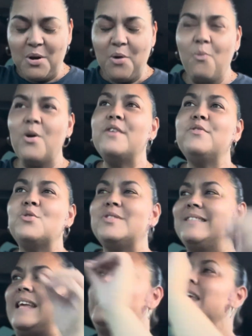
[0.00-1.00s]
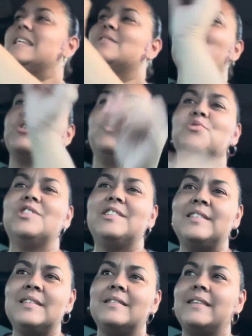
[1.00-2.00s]
thingies where you
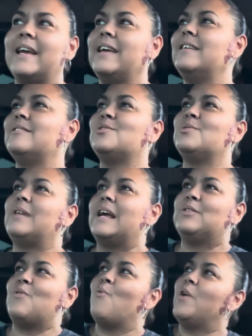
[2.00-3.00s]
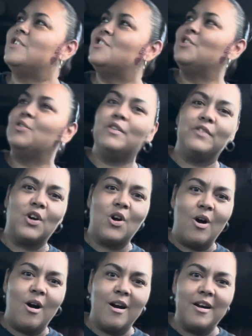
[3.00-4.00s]
just stick it to like the windshield of the
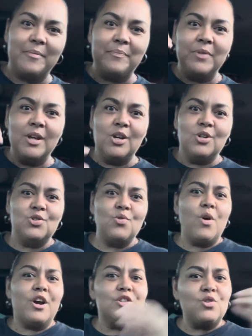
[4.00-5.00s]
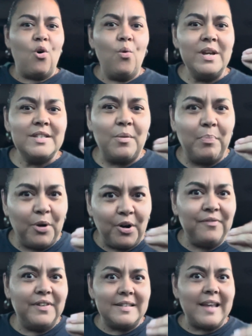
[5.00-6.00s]
car to where it's always a
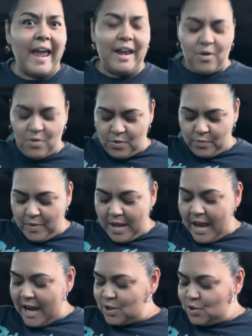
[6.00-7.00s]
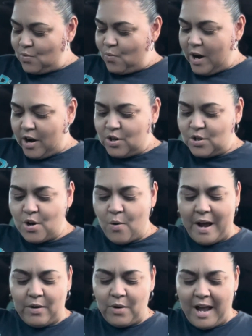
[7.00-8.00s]
perfect angle, and to where, you know,
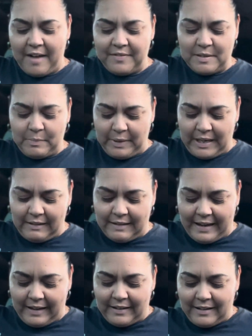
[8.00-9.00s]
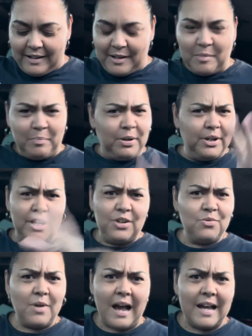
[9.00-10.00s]
I don't have to be like putting
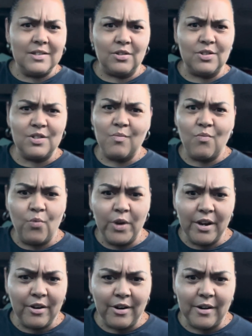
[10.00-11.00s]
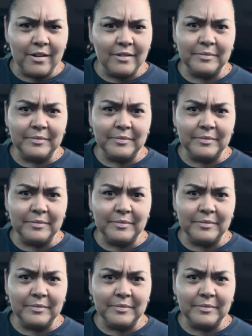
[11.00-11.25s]
you guys on some weird,